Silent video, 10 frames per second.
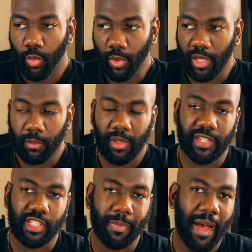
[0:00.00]
we can be
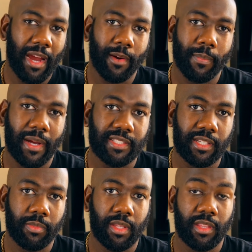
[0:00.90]
inspired by
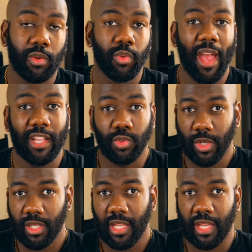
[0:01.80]
something, then as
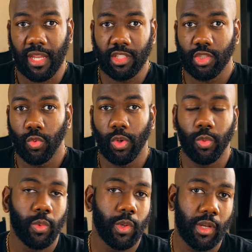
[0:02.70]
we dig into it,
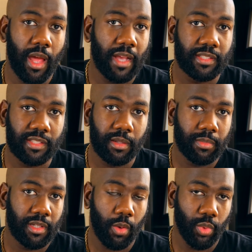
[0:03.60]
we realize it's
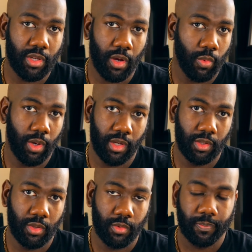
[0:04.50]
something that we don't want to
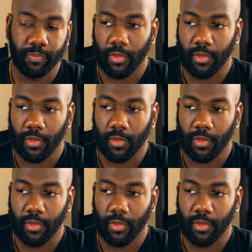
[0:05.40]
do.